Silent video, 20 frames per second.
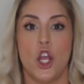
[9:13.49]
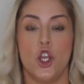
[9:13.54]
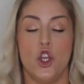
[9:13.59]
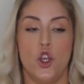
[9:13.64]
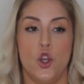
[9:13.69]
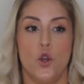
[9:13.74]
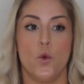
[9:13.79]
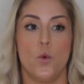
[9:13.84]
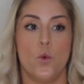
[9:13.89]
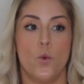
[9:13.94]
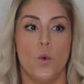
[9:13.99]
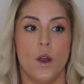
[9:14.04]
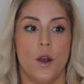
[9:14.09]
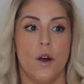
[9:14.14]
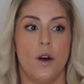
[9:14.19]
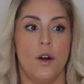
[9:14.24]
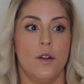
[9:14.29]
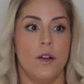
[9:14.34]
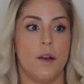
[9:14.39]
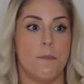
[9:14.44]
You
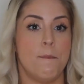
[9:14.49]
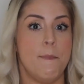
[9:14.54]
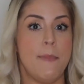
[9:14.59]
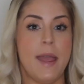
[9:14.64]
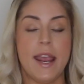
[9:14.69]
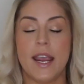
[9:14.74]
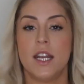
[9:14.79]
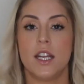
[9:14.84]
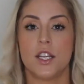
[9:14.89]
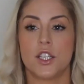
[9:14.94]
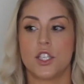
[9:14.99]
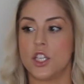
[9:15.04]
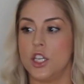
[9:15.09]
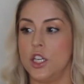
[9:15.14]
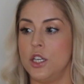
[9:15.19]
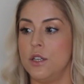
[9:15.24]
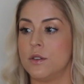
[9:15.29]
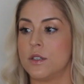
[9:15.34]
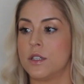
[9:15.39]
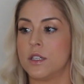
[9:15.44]
will make an
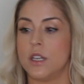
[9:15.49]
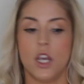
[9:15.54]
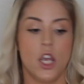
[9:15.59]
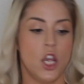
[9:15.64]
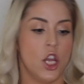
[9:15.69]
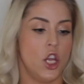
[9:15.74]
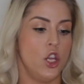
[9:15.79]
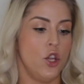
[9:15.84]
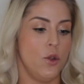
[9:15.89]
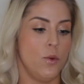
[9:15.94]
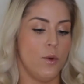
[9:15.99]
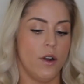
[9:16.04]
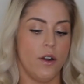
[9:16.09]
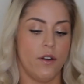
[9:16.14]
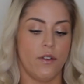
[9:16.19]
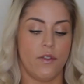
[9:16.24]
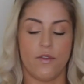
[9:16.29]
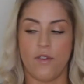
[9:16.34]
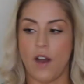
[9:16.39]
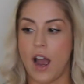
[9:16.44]
excuse, you
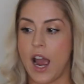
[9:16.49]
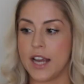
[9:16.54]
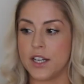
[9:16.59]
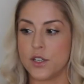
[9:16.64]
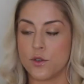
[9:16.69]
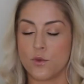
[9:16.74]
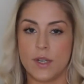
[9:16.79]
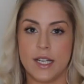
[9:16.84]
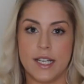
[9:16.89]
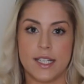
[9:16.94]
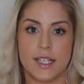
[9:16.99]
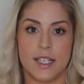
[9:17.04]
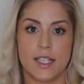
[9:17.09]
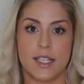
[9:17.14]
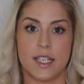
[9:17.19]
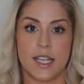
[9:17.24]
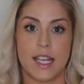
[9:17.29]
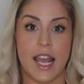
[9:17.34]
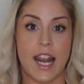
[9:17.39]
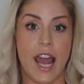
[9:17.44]
will find a reason
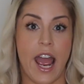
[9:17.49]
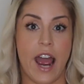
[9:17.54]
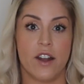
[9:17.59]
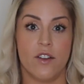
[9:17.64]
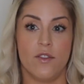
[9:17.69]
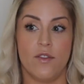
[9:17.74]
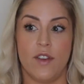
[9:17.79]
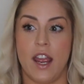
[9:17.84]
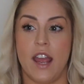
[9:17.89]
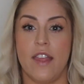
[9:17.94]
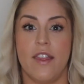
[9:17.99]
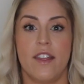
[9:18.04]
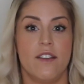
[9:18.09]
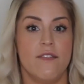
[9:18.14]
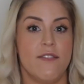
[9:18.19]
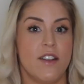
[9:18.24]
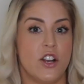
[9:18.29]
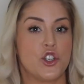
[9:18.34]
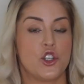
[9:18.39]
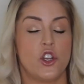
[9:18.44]
to get out of it, and then
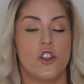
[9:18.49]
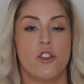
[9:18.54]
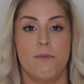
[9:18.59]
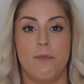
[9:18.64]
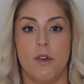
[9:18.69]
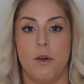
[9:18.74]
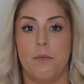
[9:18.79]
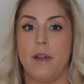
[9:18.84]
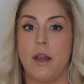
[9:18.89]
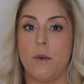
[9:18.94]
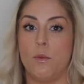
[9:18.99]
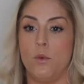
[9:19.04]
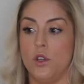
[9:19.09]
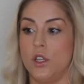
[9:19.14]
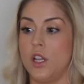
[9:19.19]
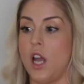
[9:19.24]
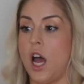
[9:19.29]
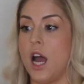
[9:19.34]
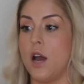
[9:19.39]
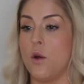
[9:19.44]
eventually the meal plan
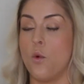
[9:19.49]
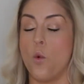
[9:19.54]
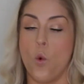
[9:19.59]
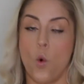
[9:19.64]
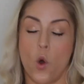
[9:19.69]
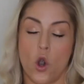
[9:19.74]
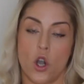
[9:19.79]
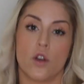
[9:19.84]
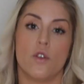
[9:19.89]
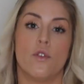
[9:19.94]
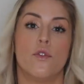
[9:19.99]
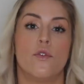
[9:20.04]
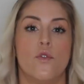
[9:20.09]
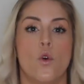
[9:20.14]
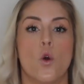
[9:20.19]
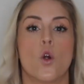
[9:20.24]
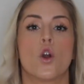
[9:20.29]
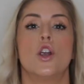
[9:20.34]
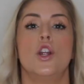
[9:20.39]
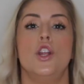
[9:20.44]
will not work
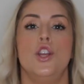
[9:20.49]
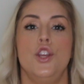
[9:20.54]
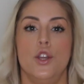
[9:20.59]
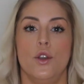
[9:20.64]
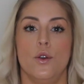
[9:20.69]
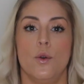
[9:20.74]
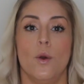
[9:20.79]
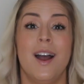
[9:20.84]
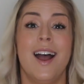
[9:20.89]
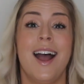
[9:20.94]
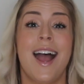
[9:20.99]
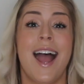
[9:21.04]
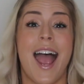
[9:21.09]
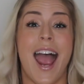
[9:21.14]
for you.